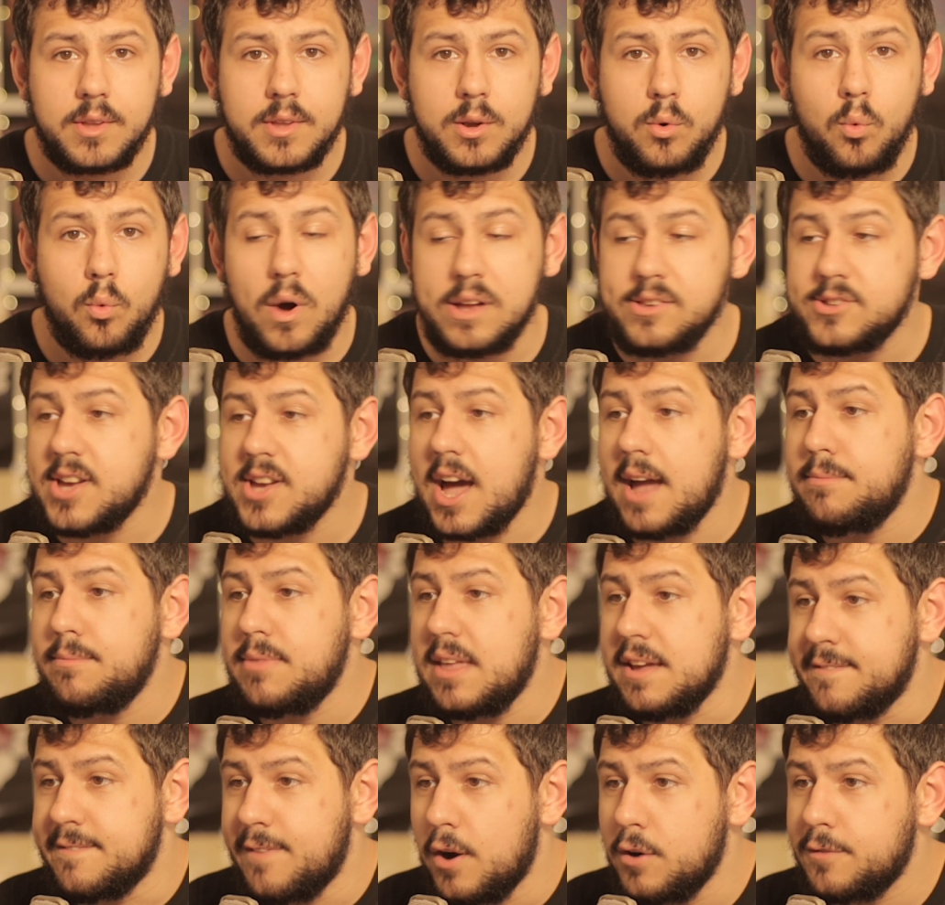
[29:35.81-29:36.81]
One time
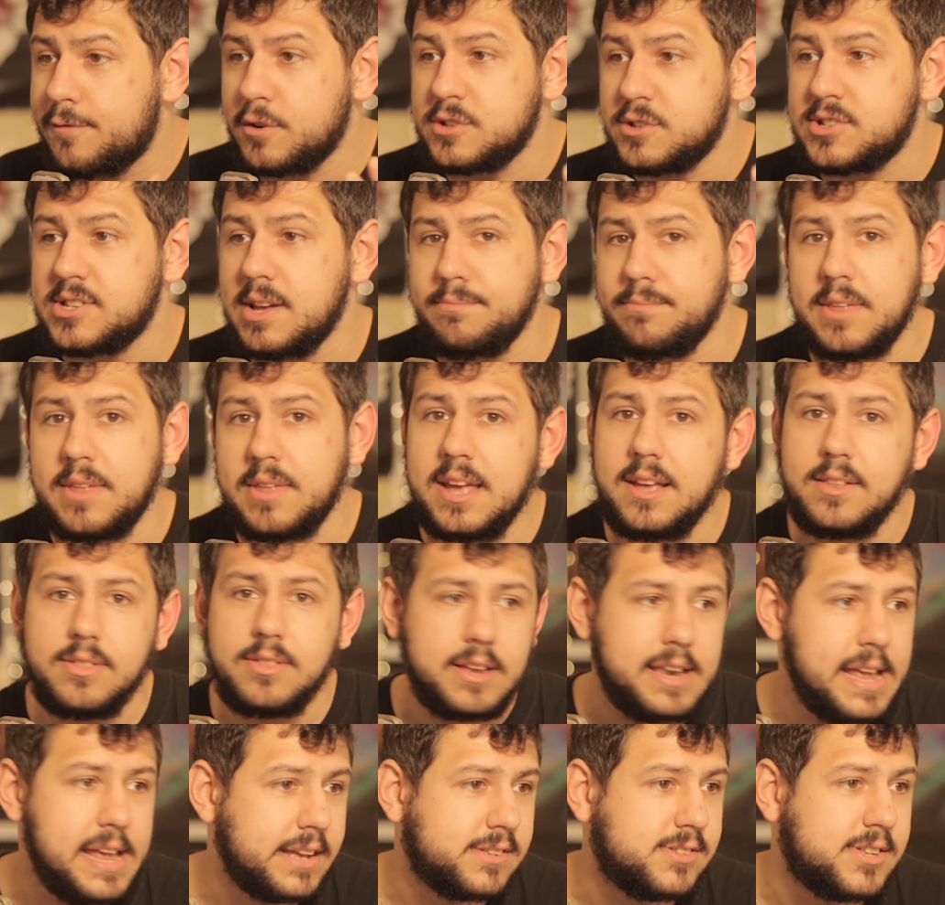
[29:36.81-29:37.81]
they vote for something,
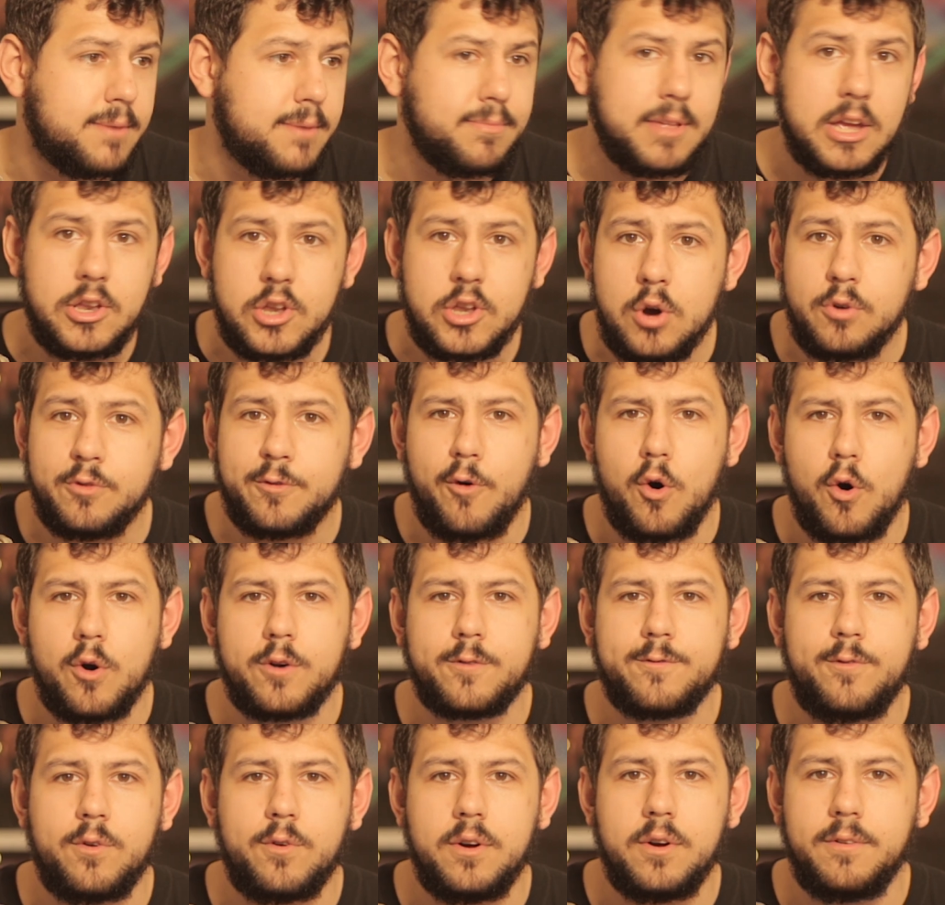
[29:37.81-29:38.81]
the next time they don't
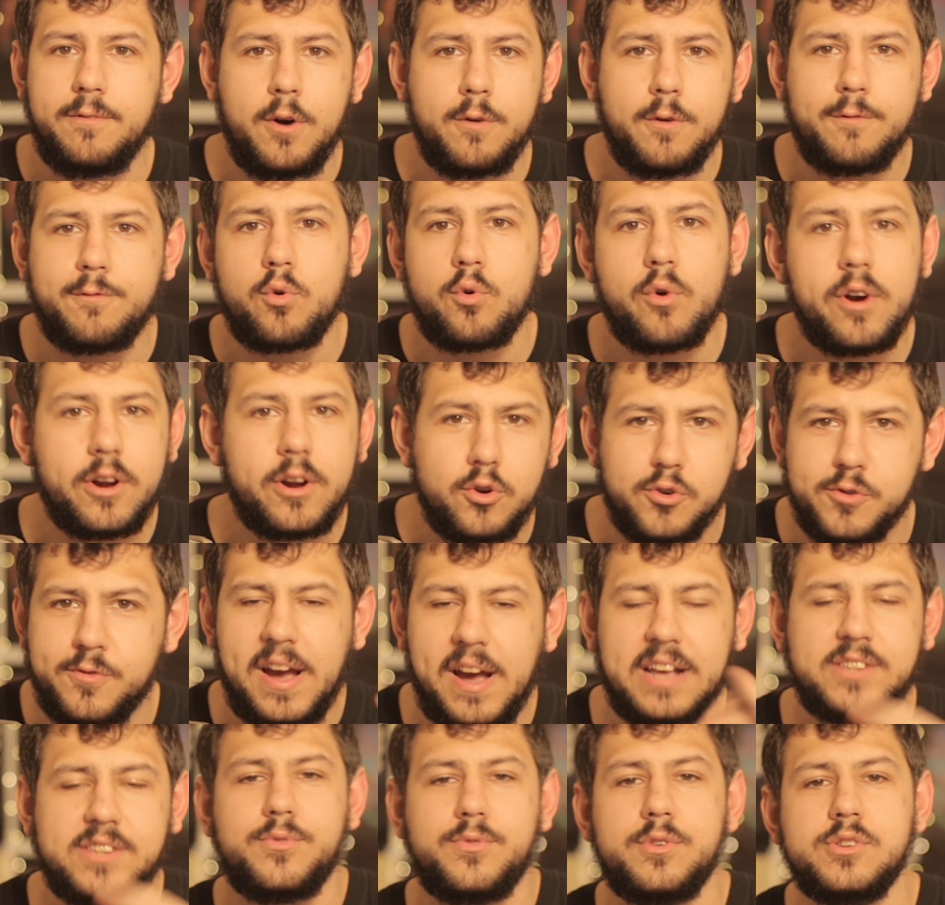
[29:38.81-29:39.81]
vote for it, or
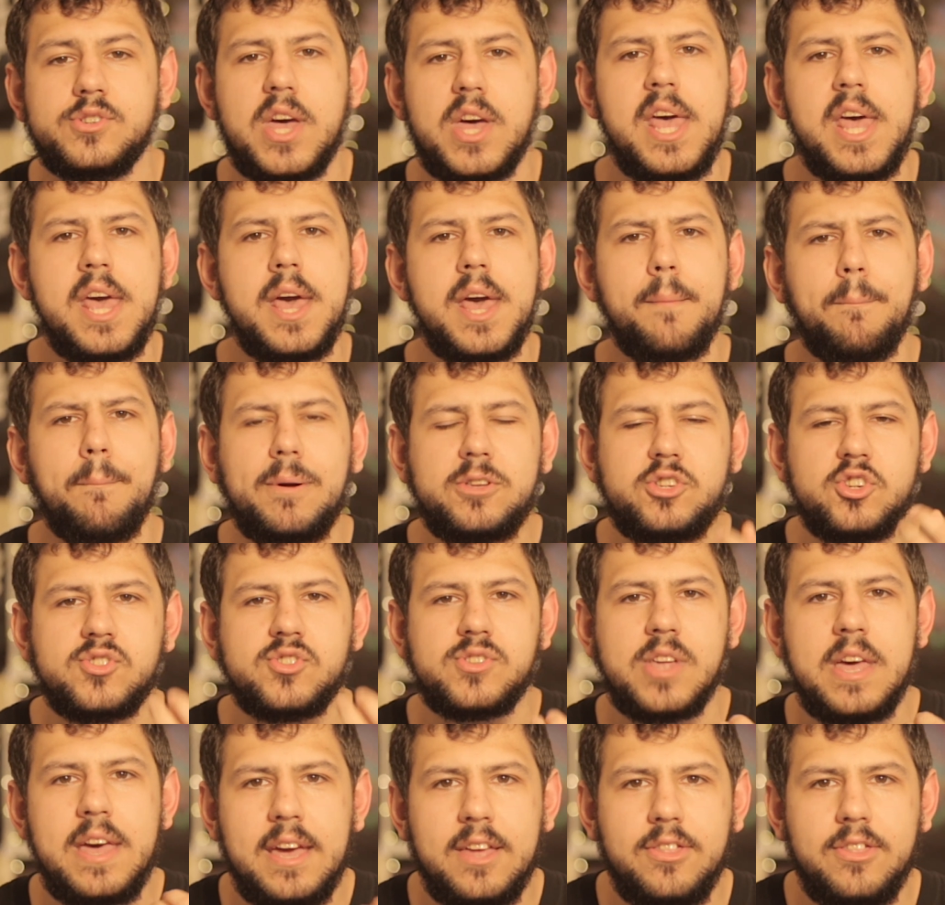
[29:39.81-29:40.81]
vice versa. But
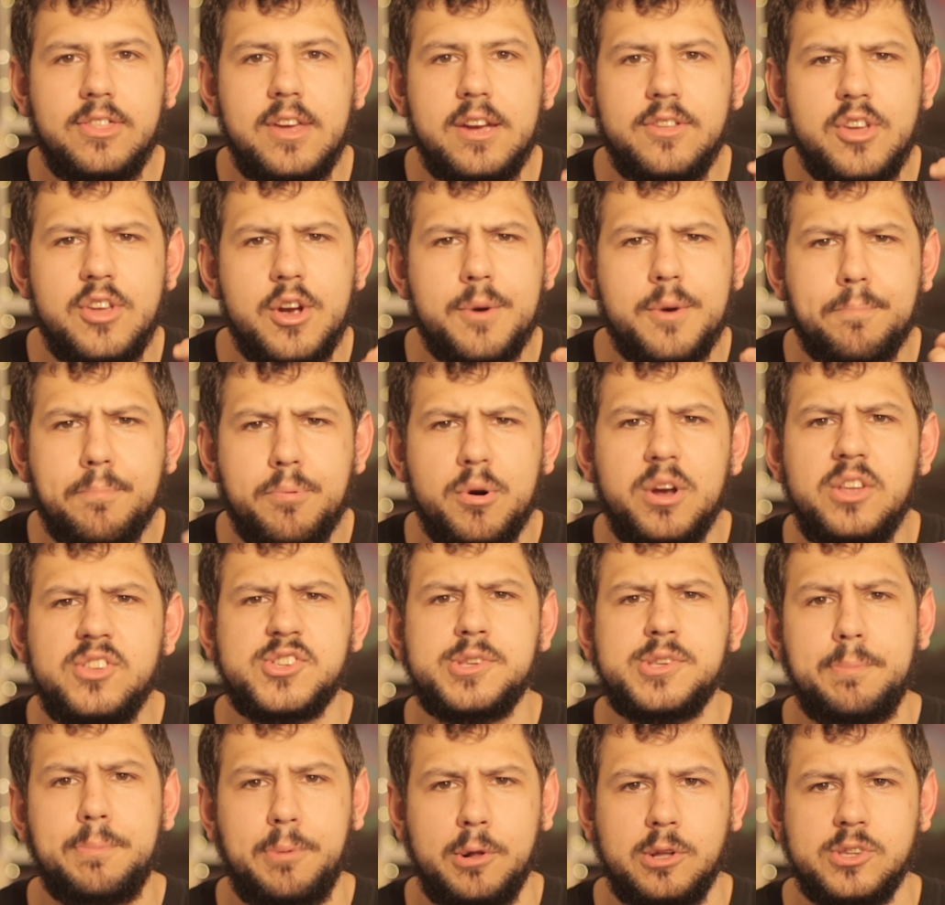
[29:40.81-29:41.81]
just their
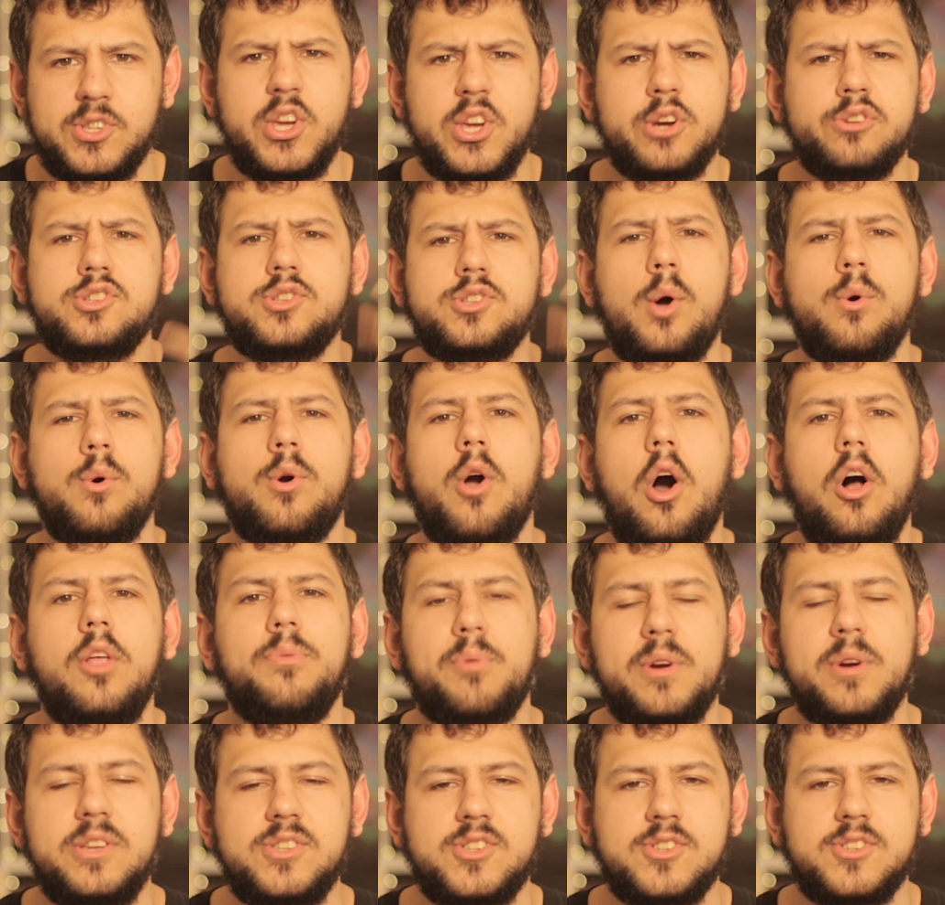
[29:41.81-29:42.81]
principles, their so-called
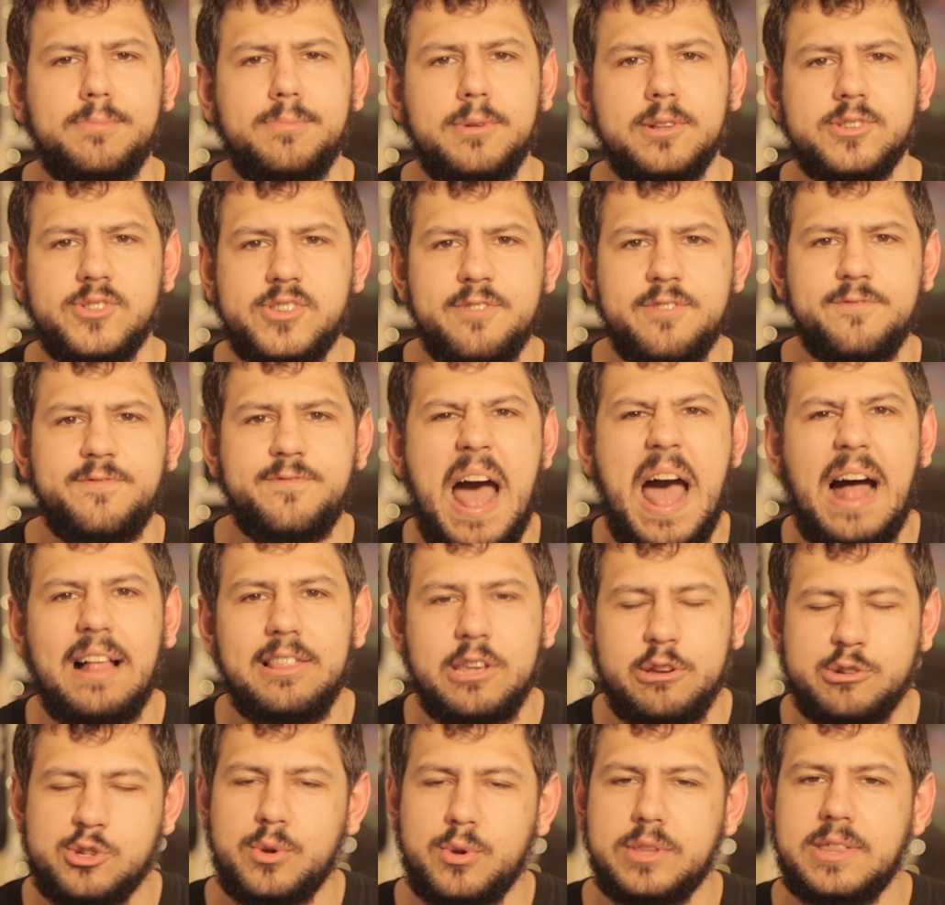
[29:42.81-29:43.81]
principles, their
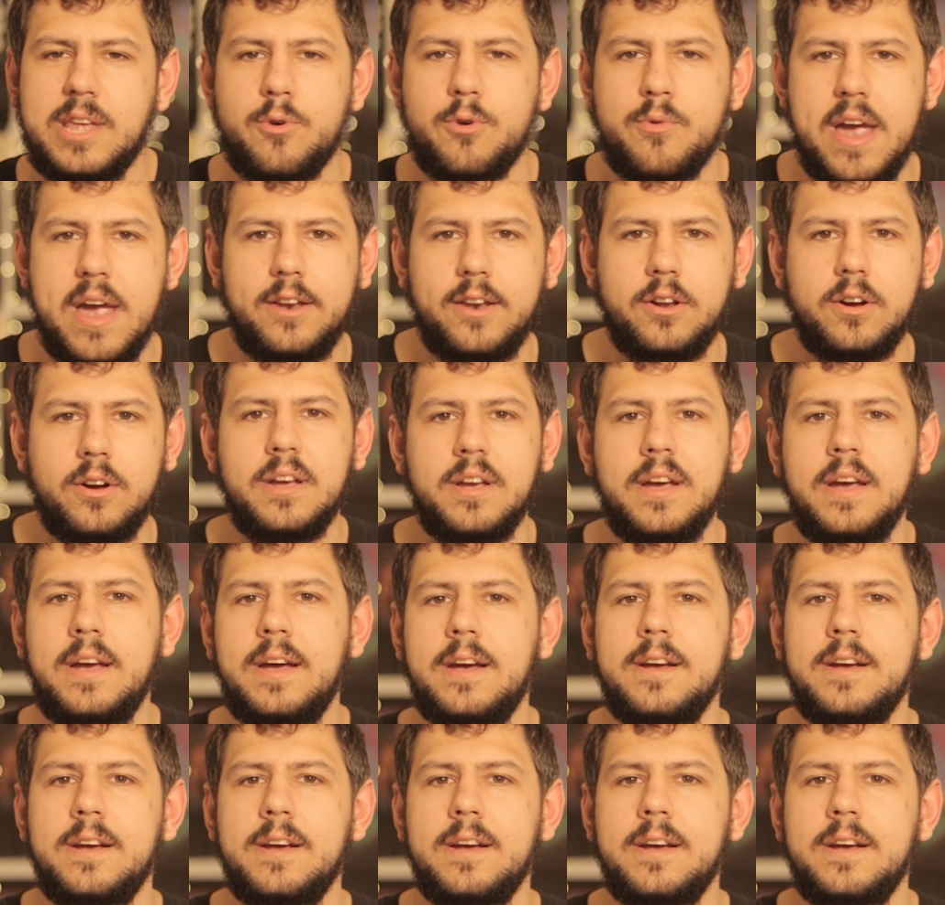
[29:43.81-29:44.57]
values, what they ran on.